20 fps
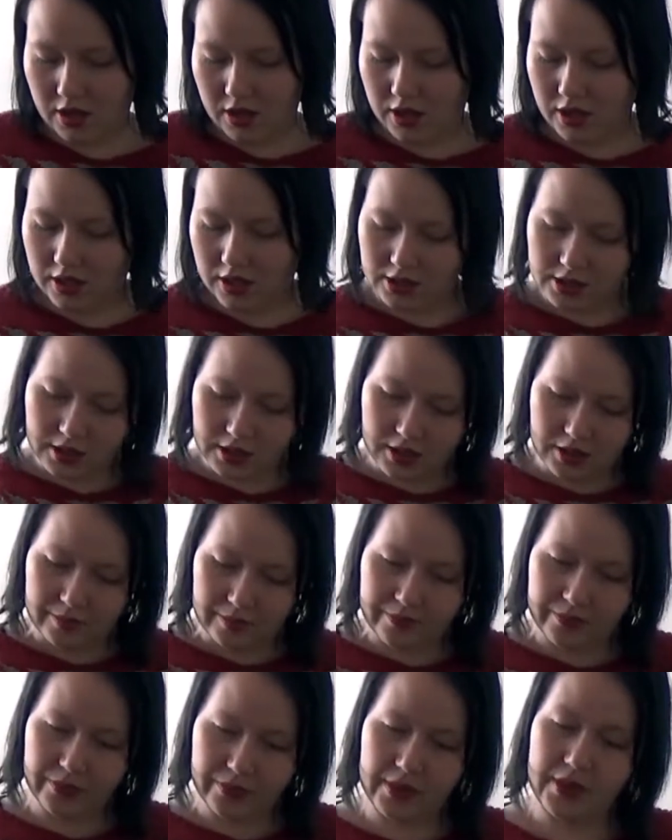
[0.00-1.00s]
And
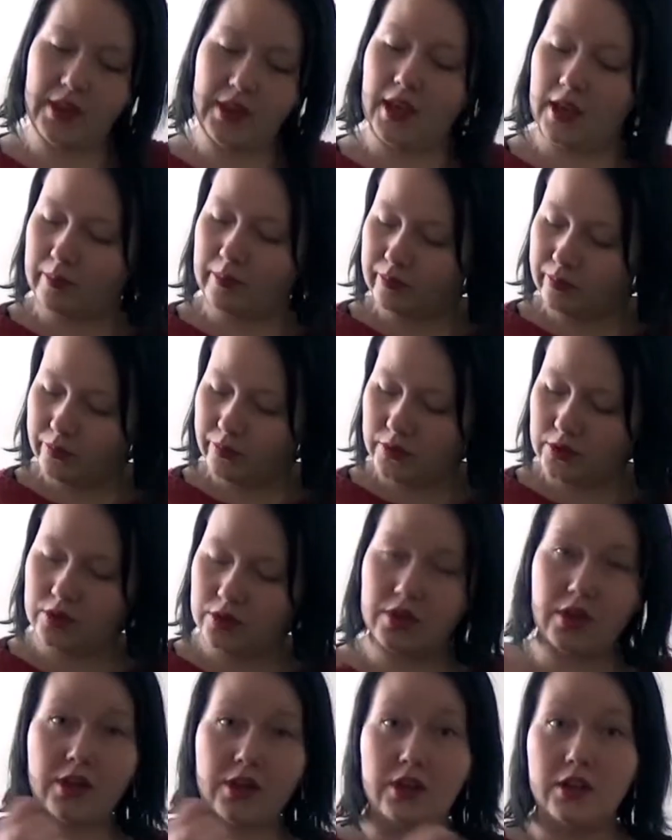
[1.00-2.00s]
yeah,
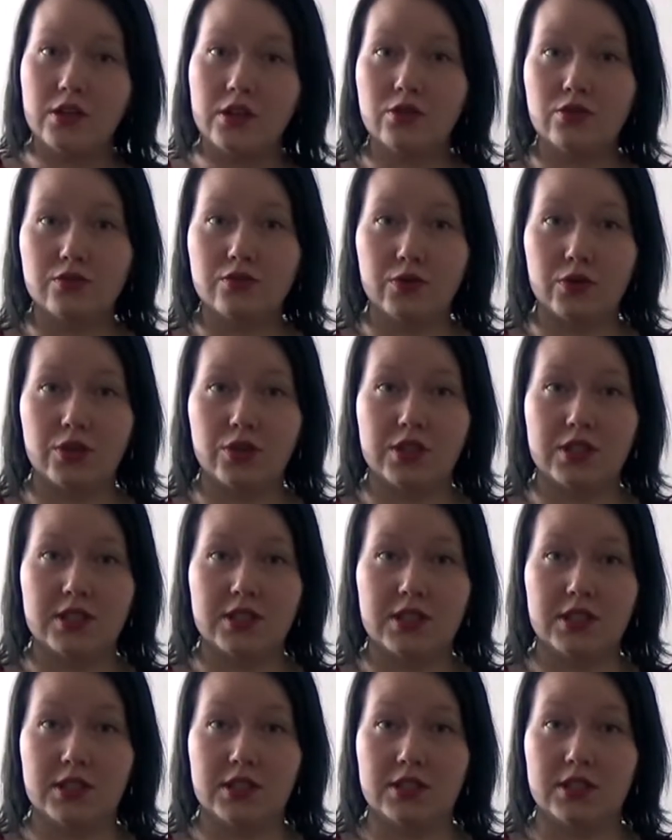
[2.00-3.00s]
the yarn I used for this
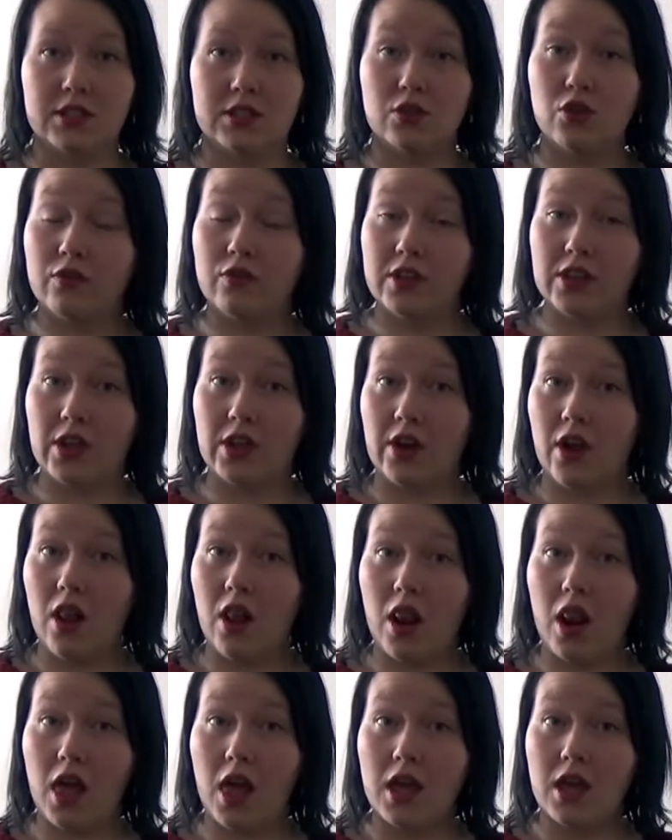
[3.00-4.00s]
is Novita
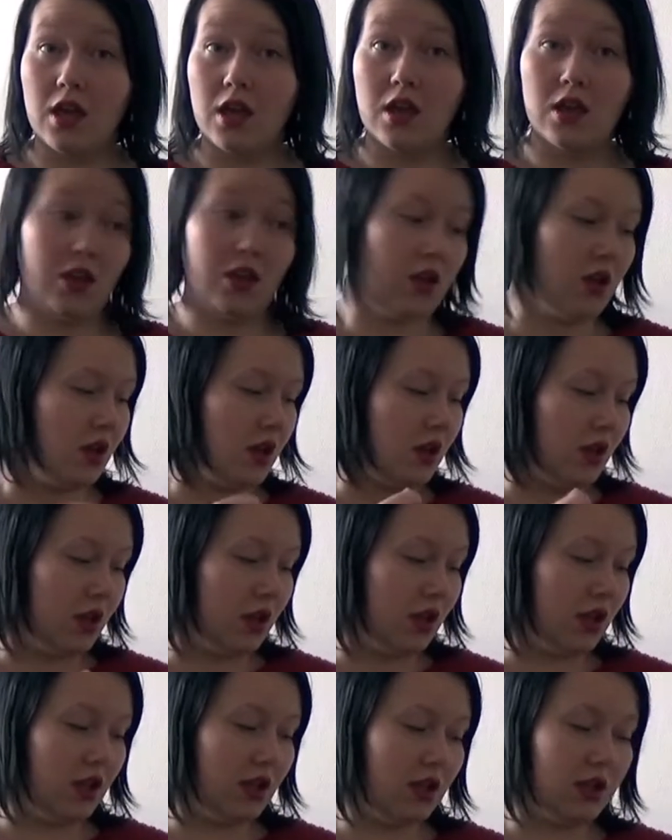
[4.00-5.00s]
Nalle
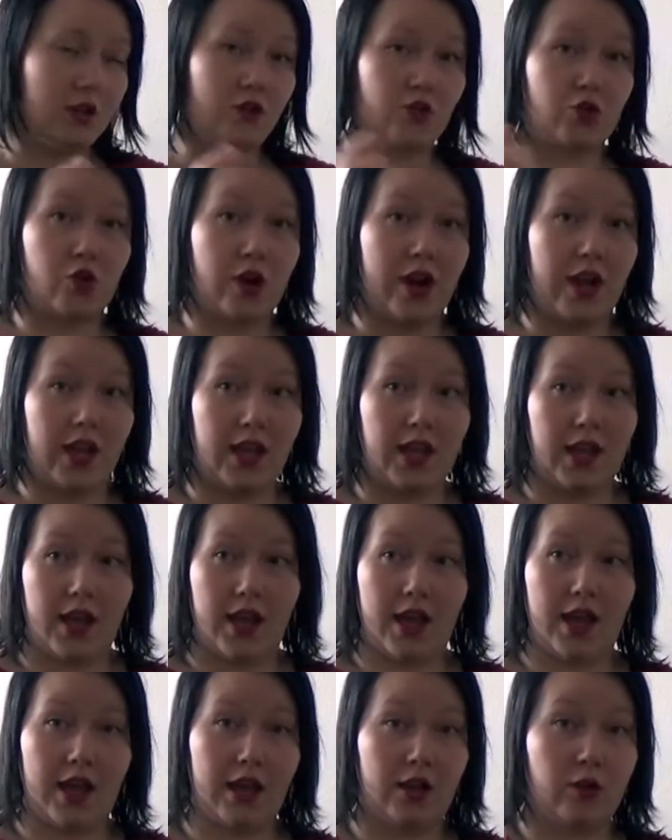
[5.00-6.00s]
in grey
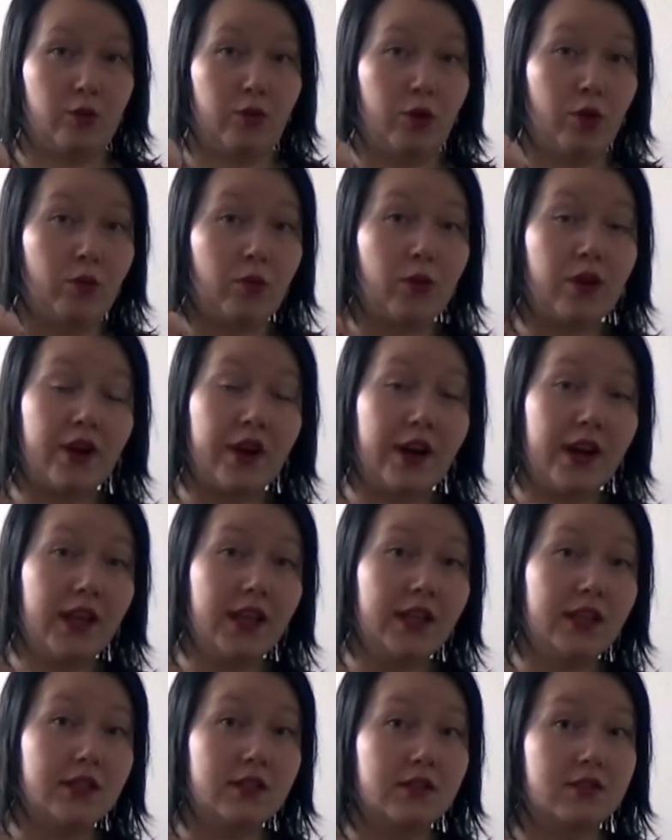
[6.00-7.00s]
and
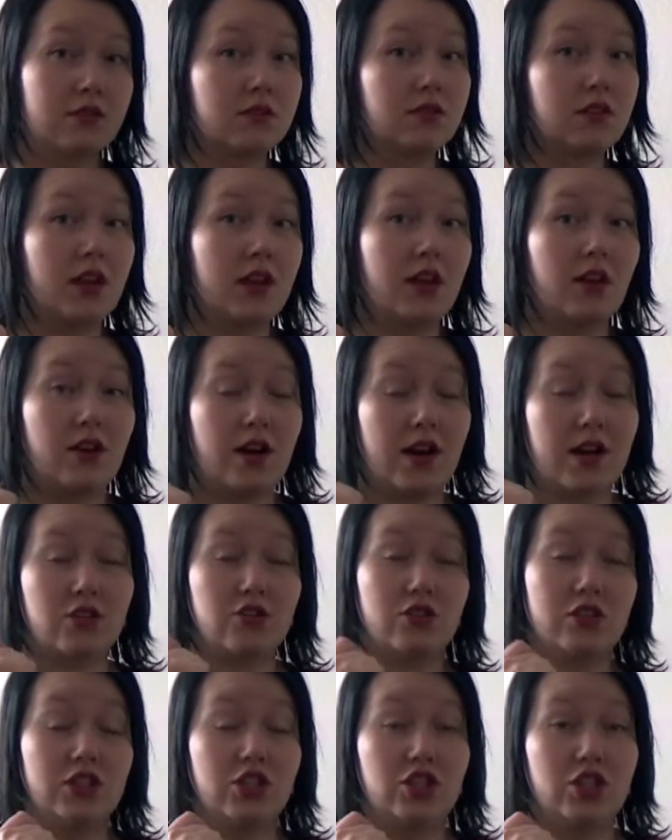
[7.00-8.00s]
pomegranate. They are
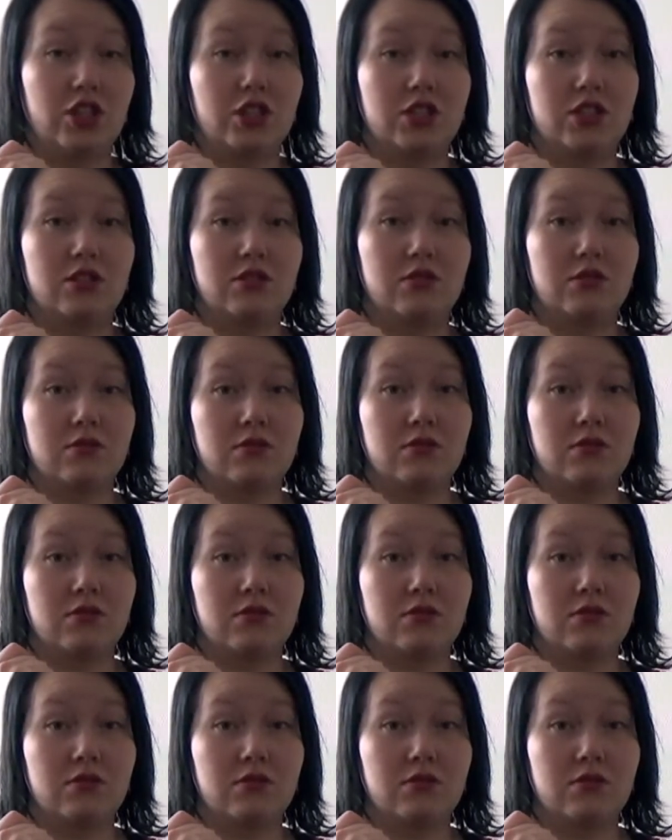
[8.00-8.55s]
actually just